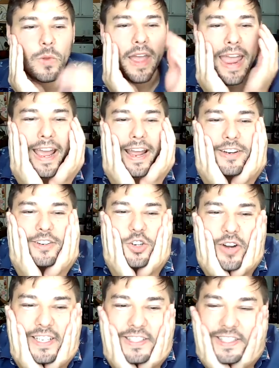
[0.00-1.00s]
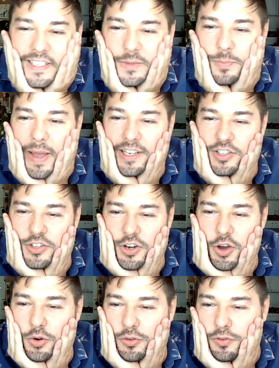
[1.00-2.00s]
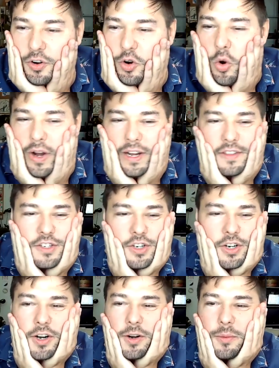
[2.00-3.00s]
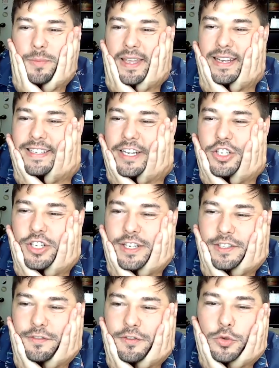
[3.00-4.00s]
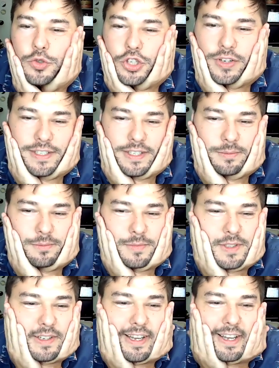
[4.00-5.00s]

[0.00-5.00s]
And Grace is best known for coining the term Indigenous futurisms,